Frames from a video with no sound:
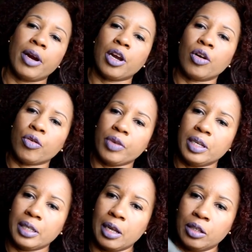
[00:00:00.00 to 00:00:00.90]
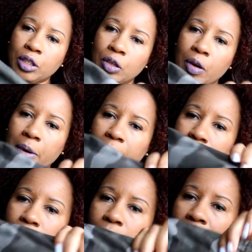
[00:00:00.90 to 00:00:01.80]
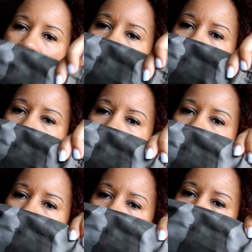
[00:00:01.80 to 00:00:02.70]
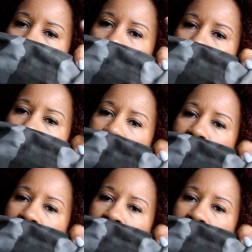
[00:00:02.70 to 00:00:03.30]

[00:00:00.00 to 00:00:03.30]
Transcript: regular retail store, but I was so happy to find this,